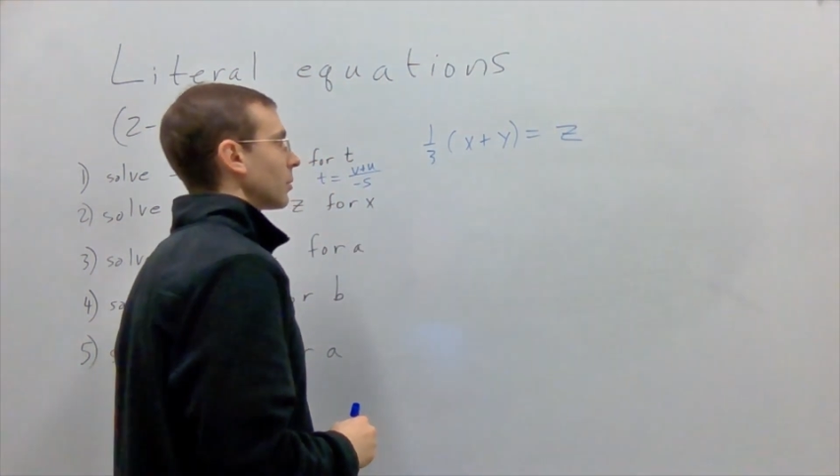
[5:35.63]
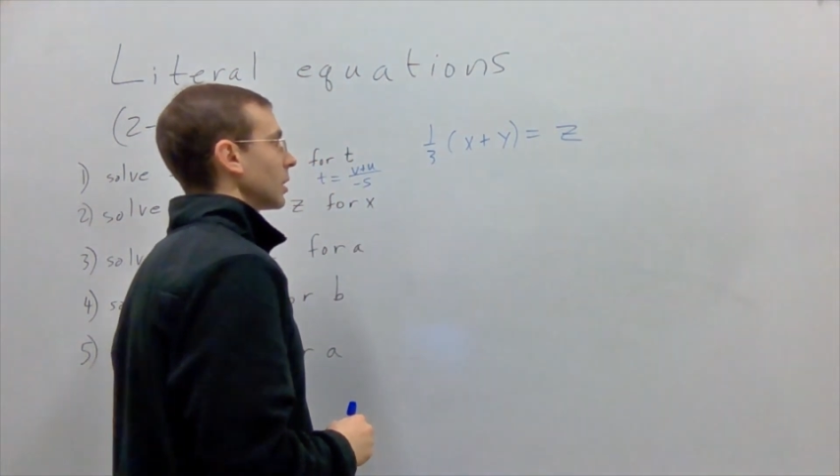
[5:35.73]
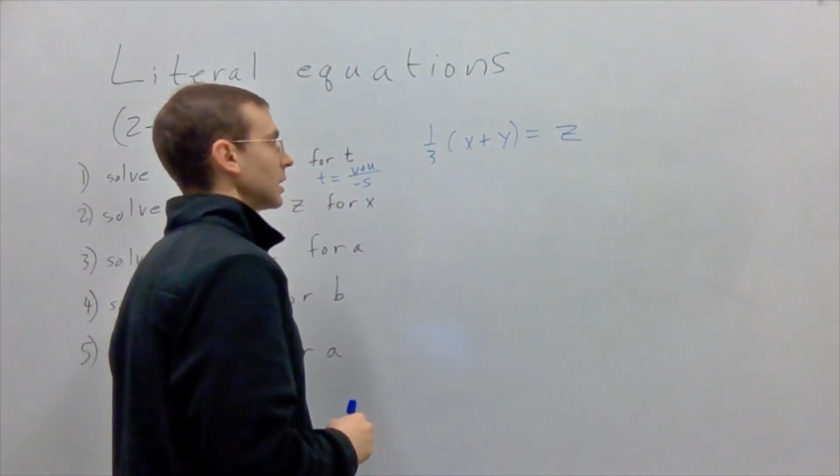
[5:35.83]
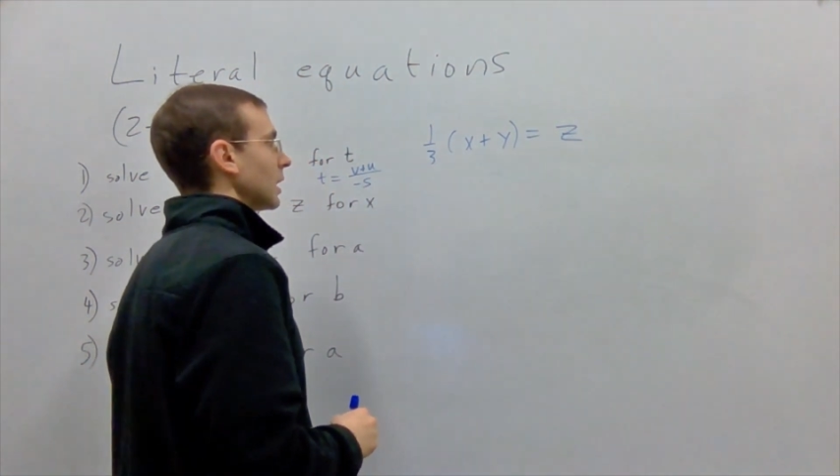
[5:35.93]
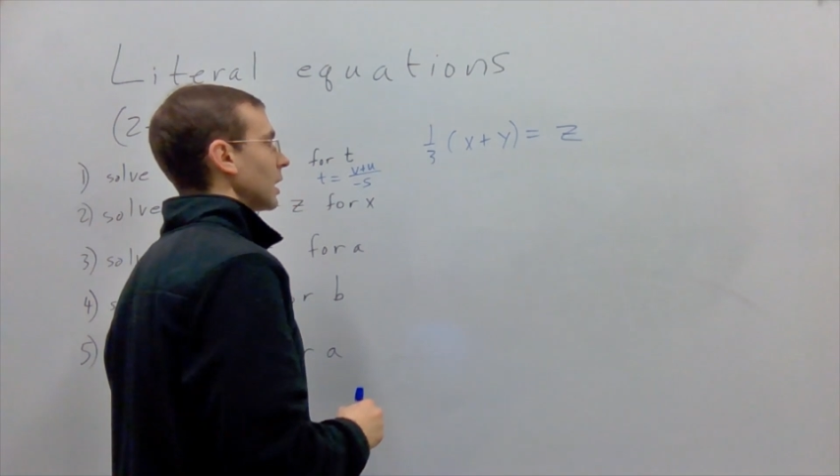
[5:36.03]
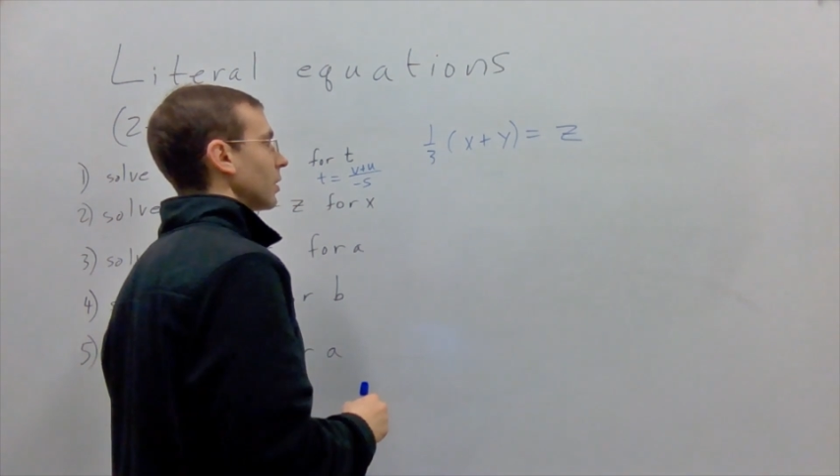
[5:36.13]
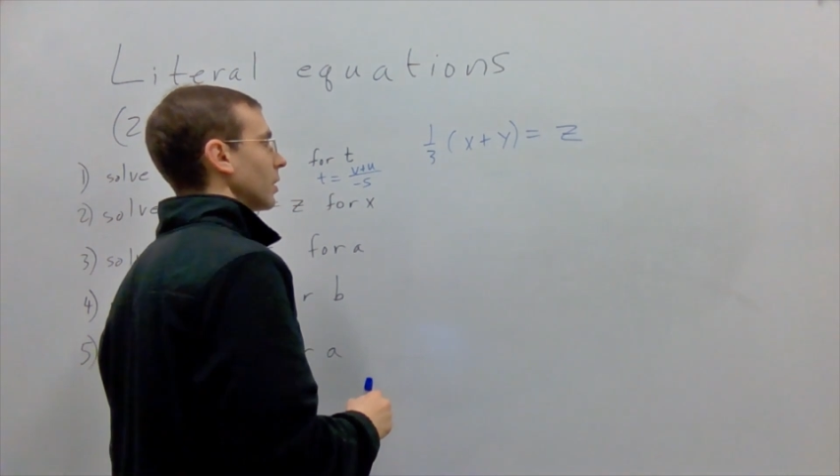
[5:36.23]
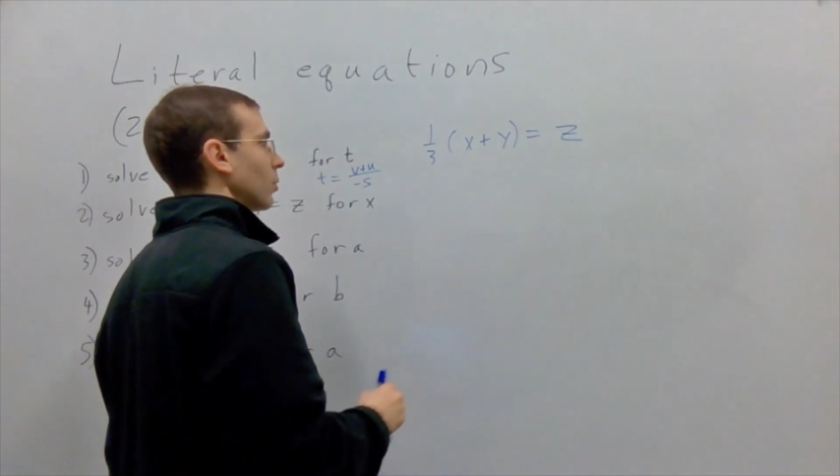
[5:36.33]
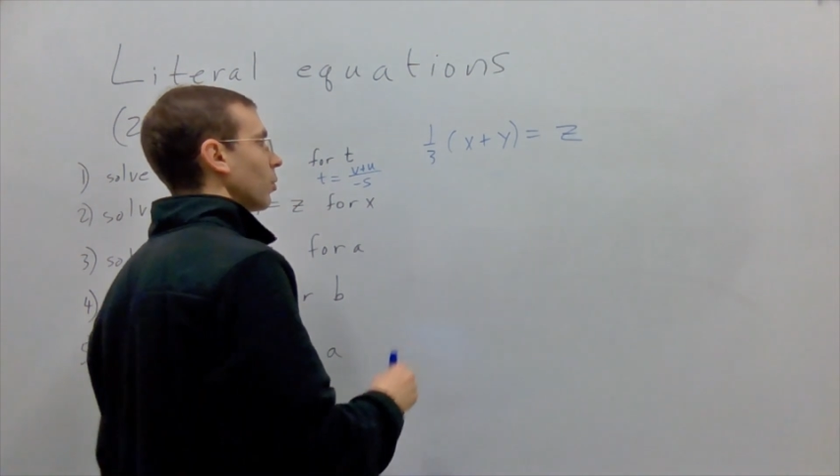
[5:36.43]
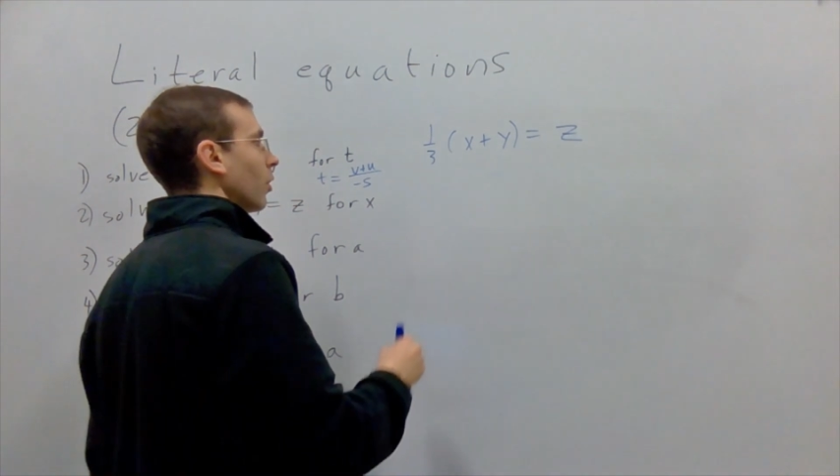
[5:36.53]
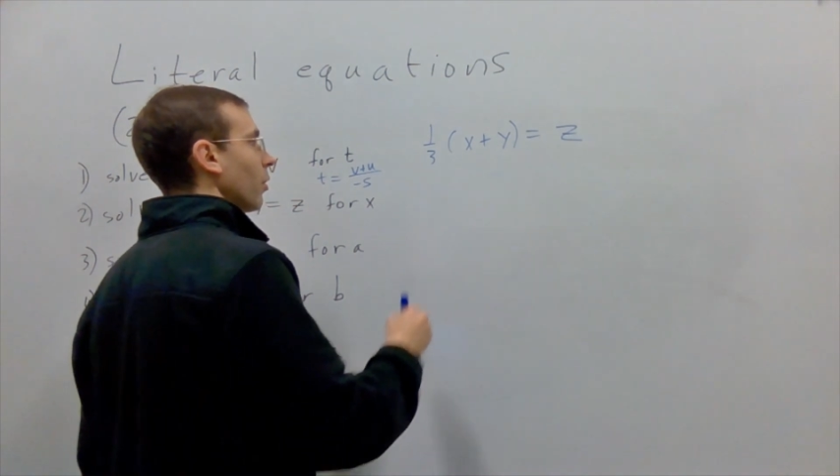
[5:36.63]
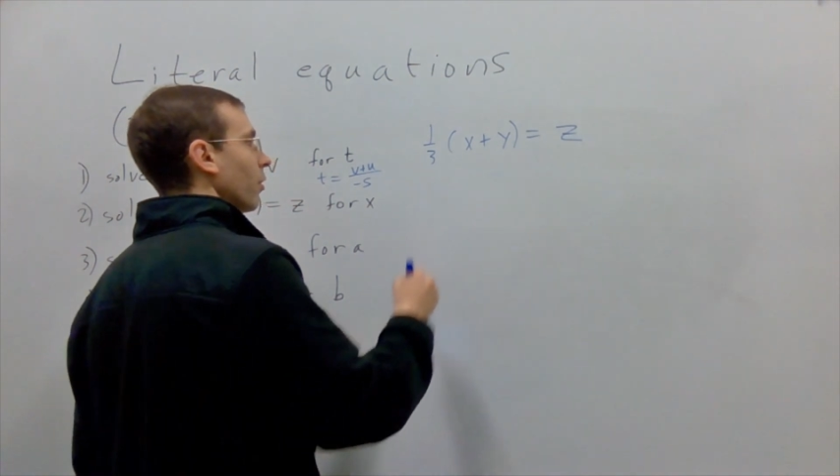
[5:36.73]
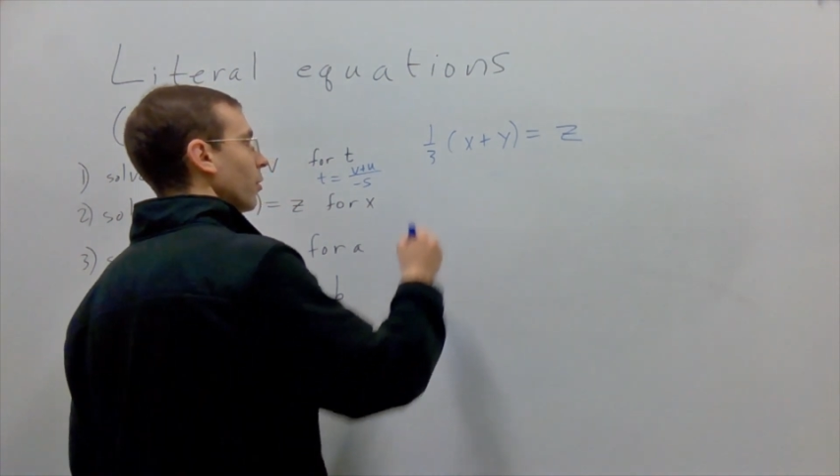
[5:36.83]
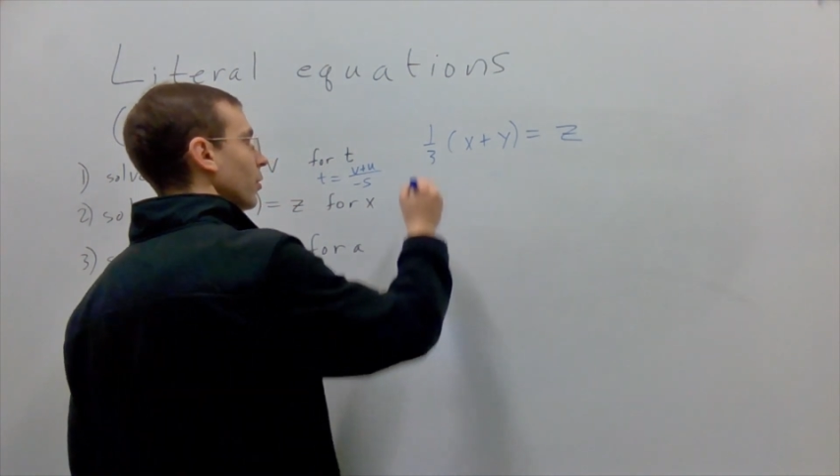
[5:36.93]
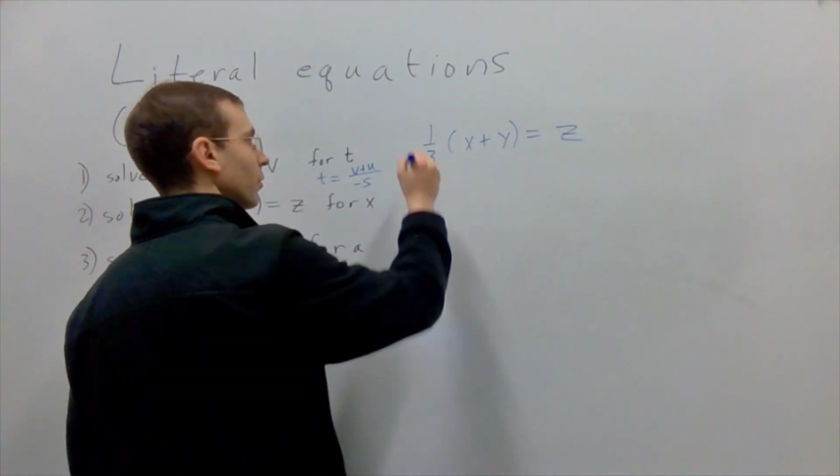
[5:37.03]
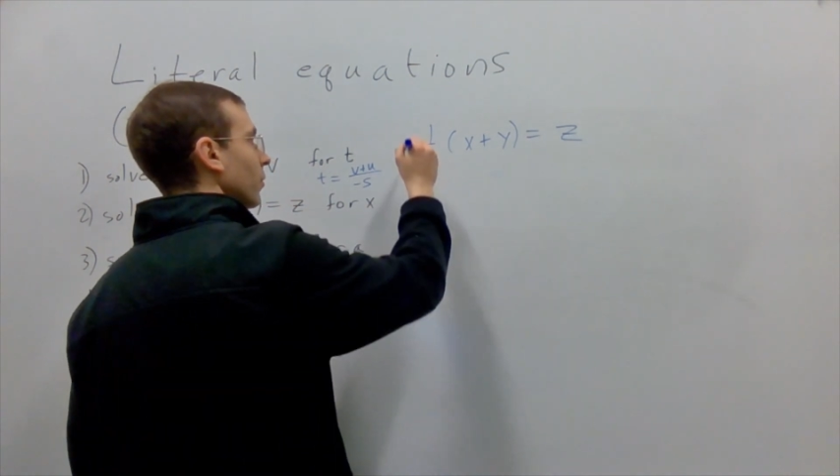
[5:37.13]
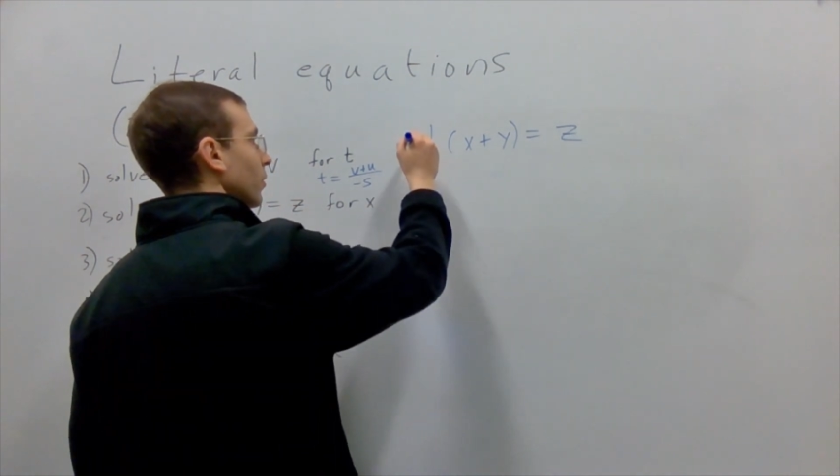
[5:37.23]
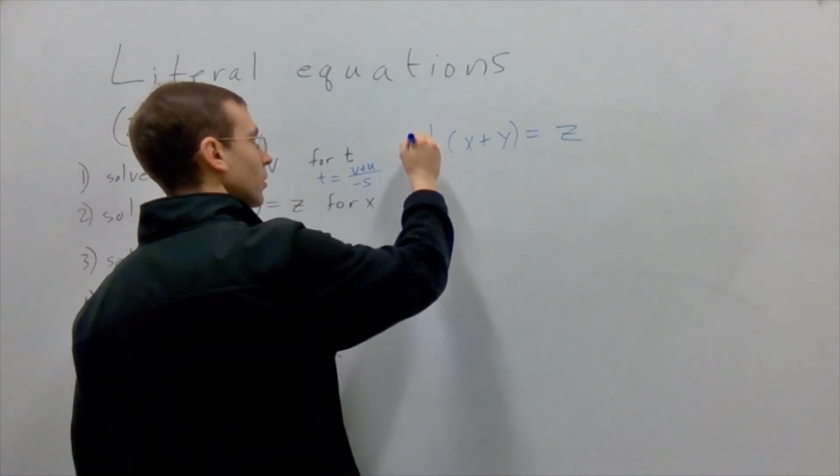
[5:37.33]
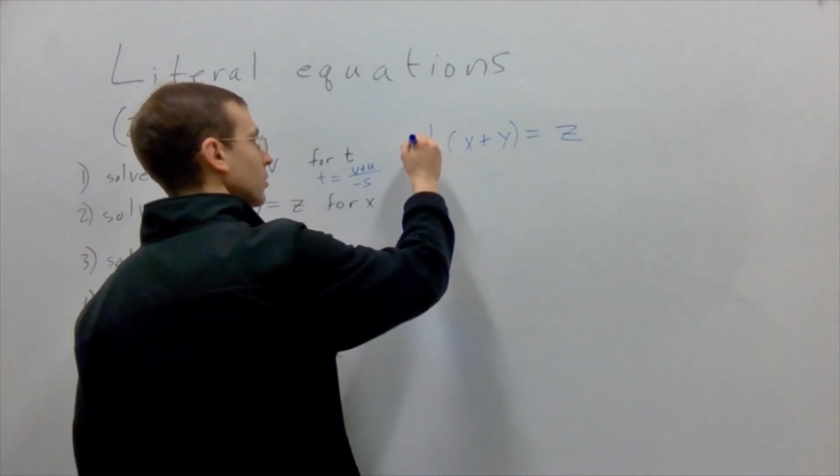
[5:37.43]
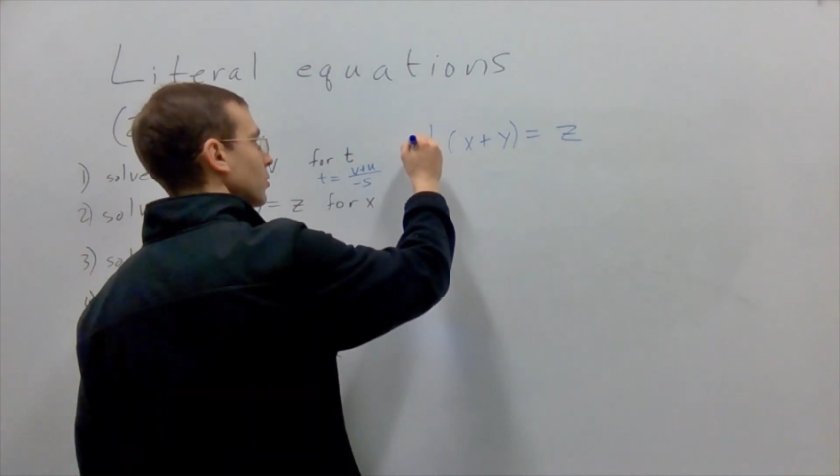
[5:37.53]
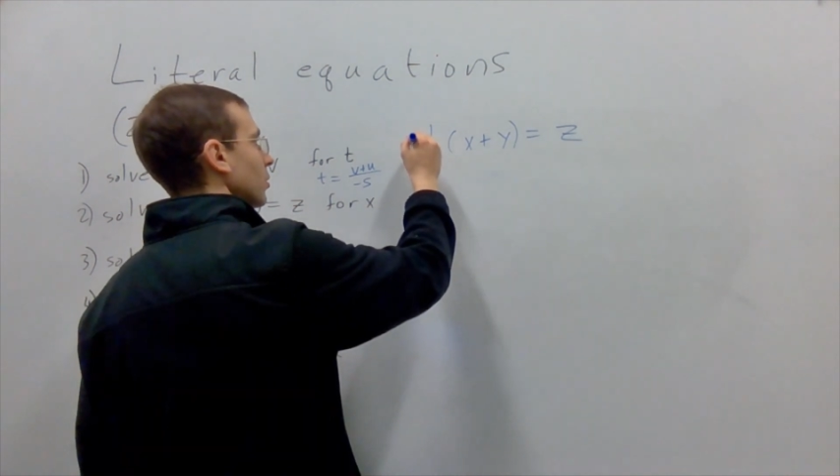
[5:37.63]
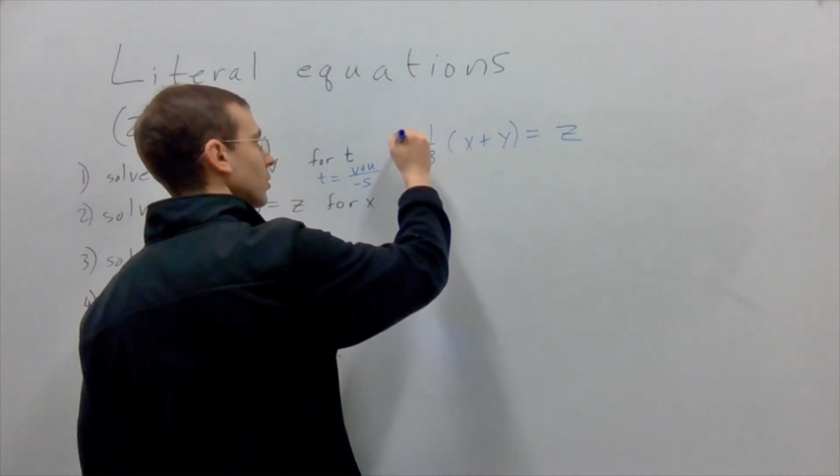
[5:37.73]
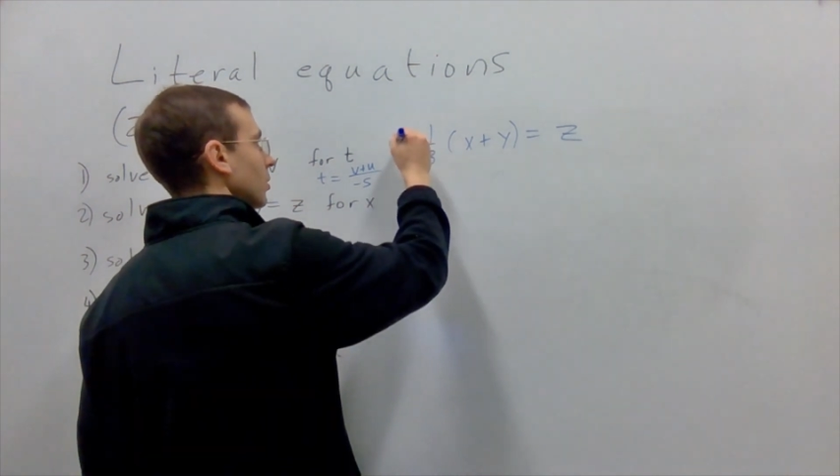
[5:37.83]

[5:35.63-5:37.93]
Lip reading: I'm going to take care of that 1/3 first.